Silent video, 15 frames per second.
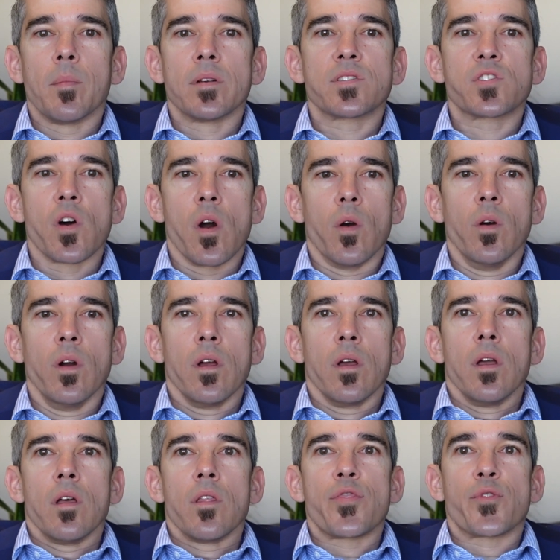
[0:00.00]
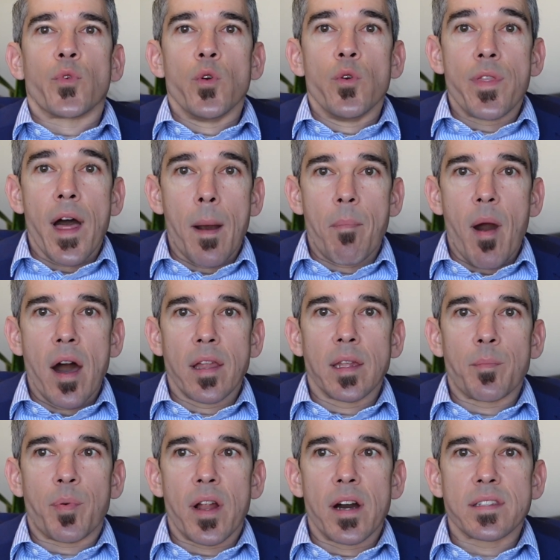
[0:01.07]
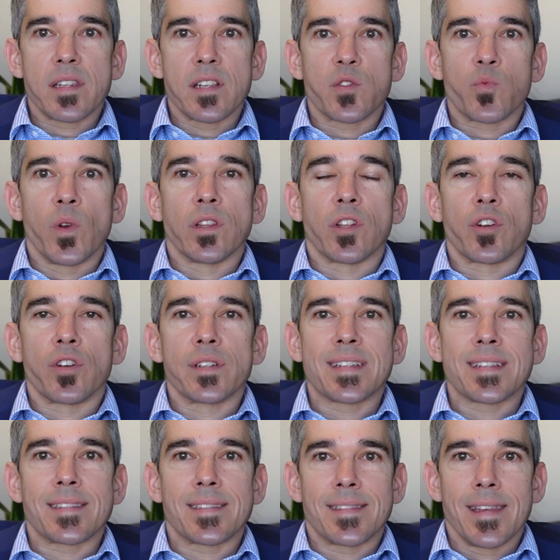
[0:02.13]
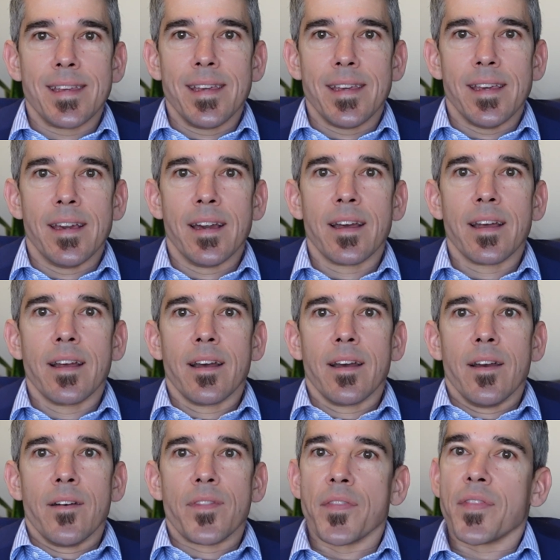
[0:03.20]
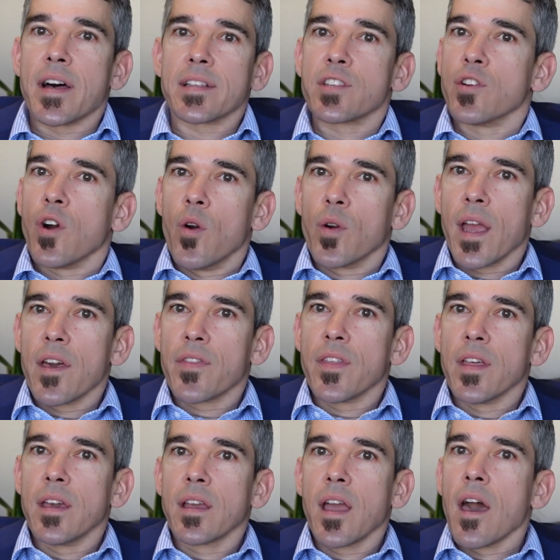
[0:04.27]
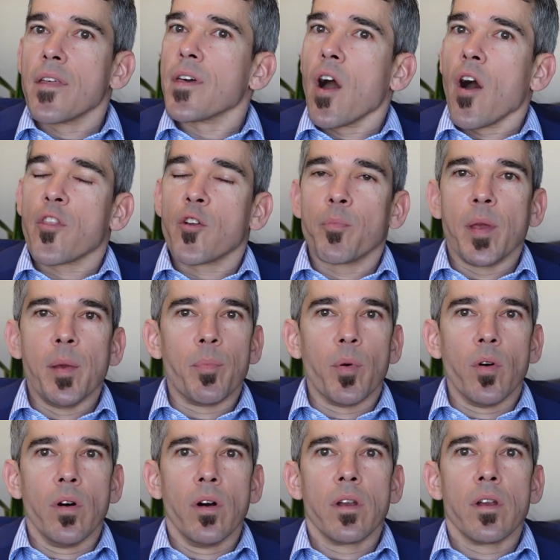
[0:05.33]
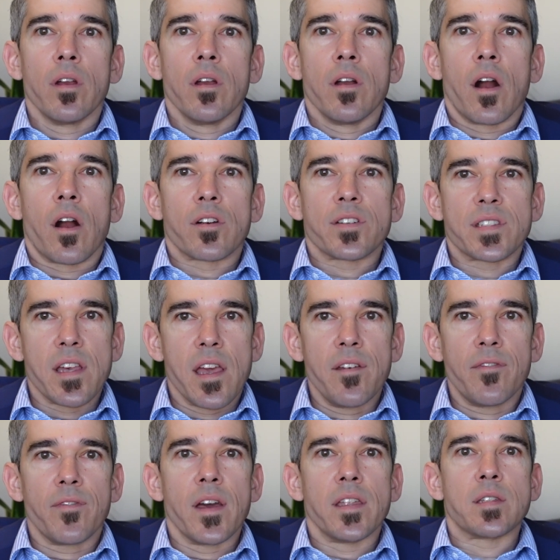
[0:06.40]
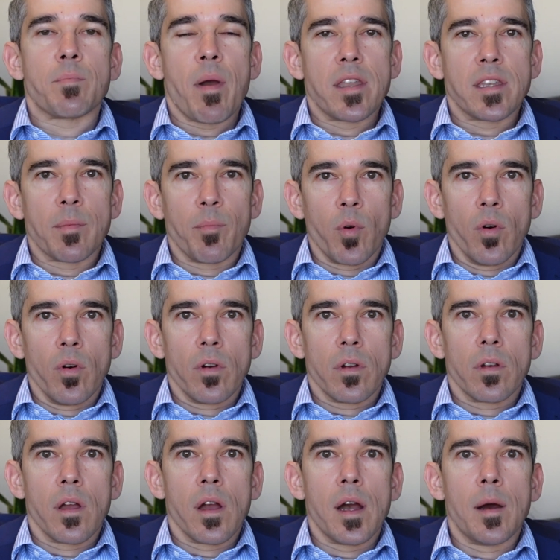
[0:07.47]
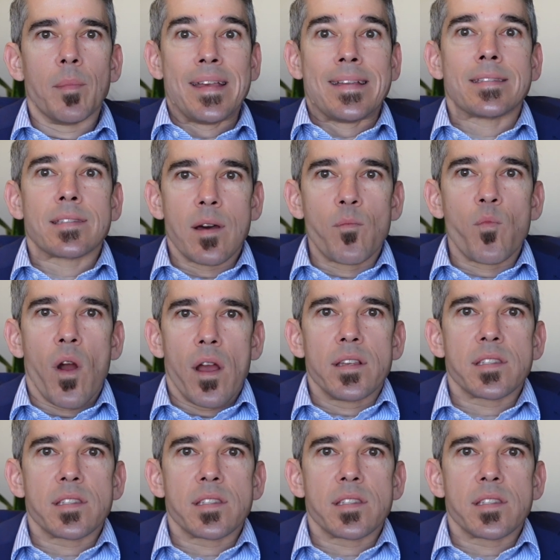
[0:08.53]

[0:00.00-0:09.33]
So through that bonding process, we learn to see that that's an okay thing, and that other people are safe and dependable in some way.